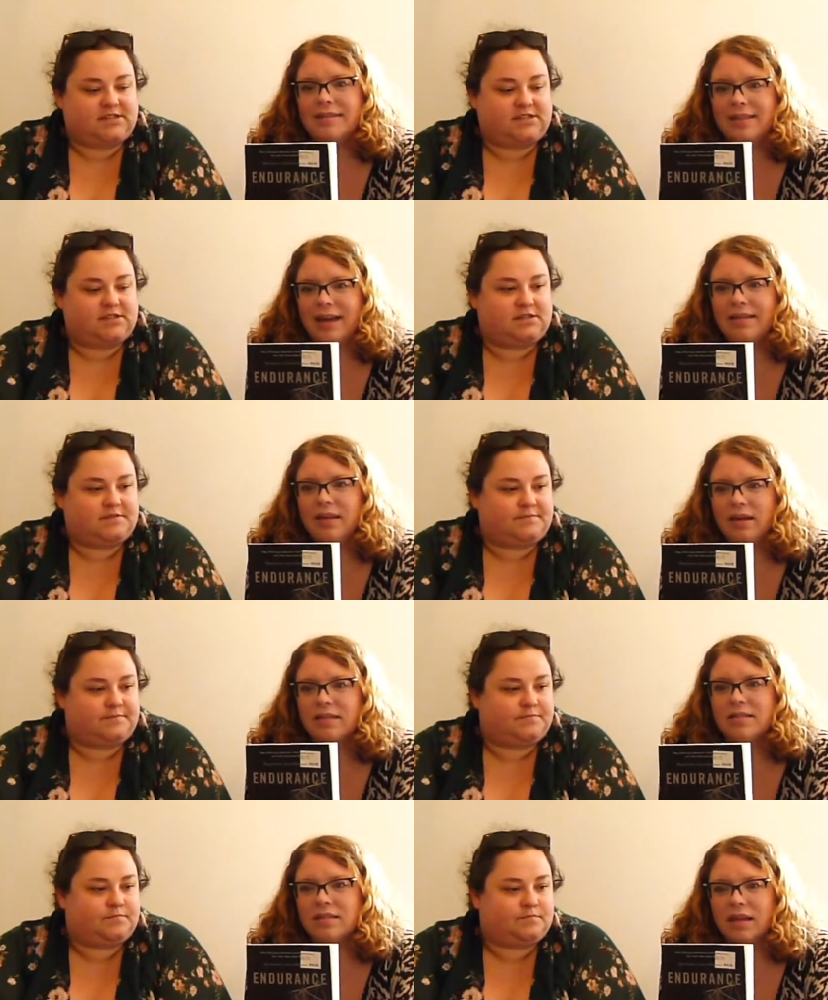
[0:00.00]
Speaker 1: yeah, they
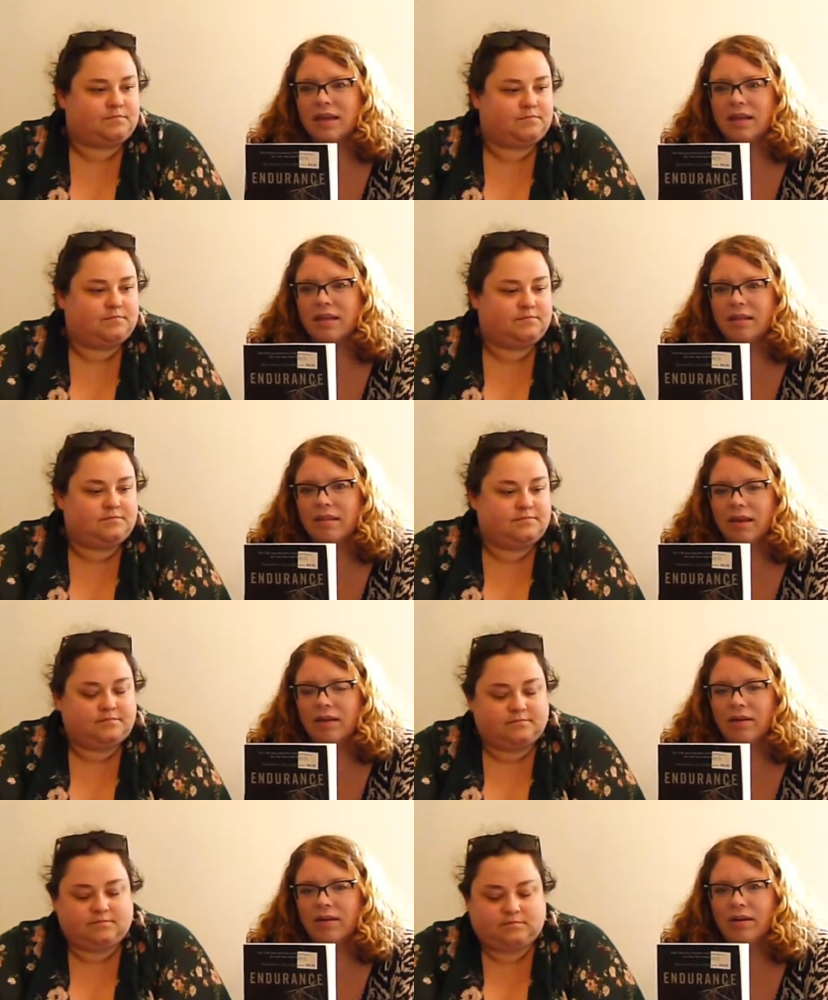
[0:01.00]
got stuck
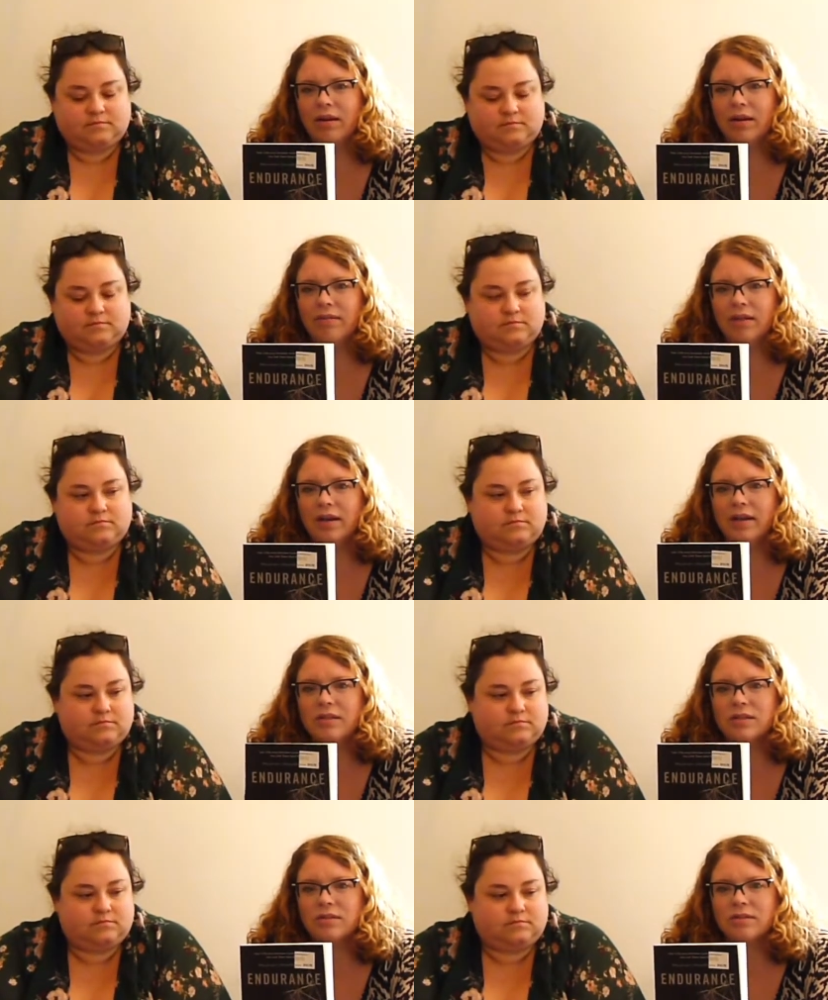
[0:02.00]
there on the
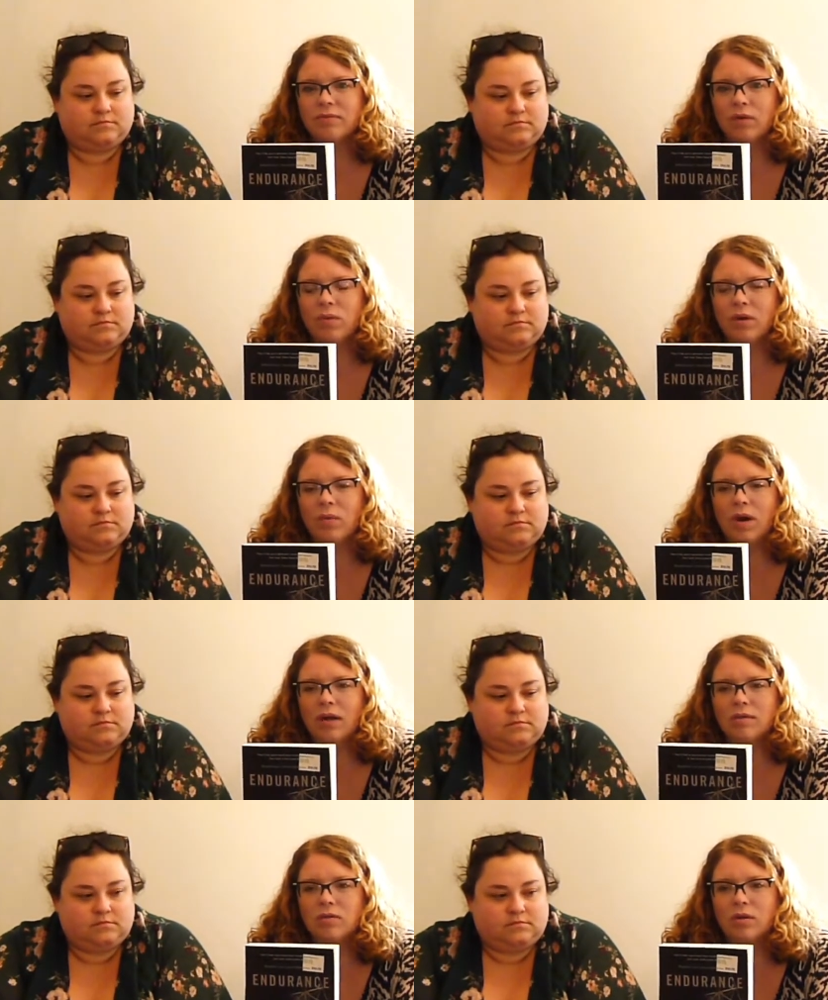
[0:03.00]
ice for quite a
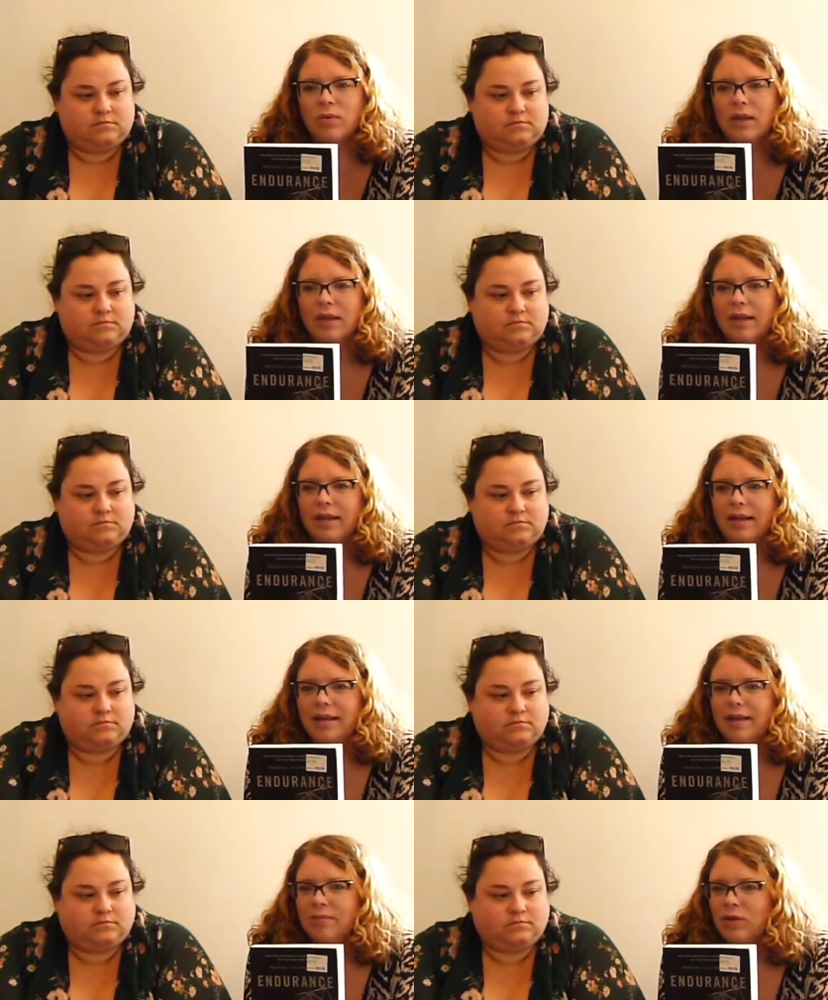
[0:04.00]
while. So
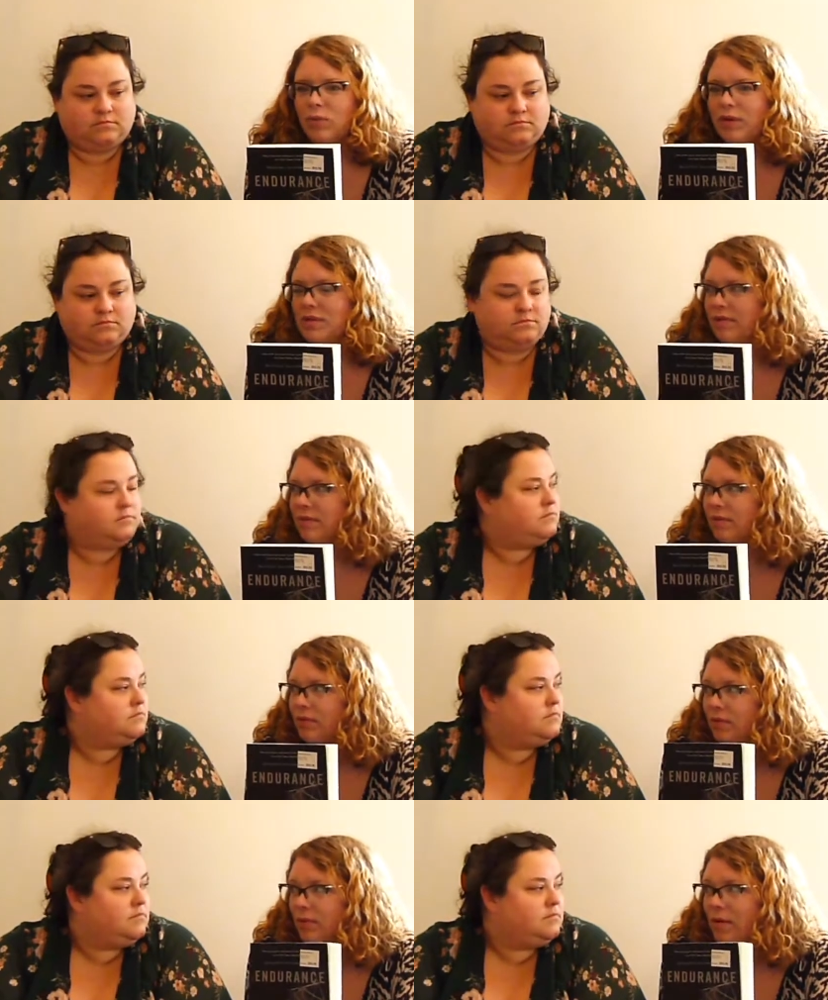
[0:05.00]
and with 27
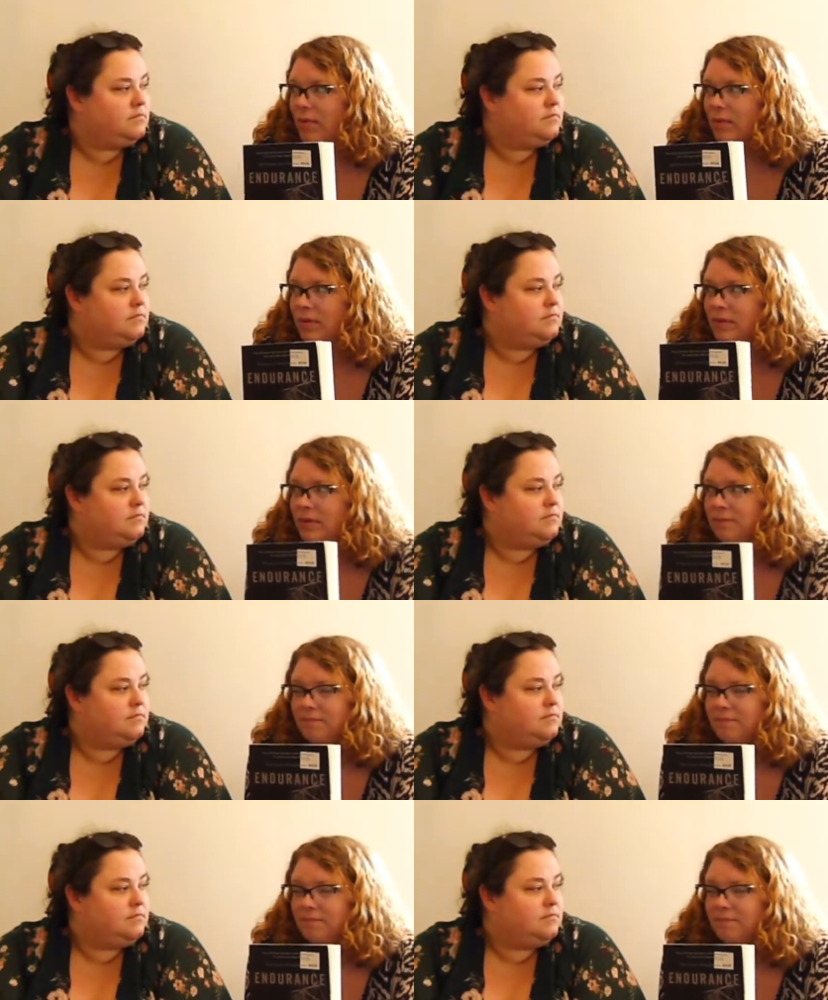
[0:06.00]
crew members.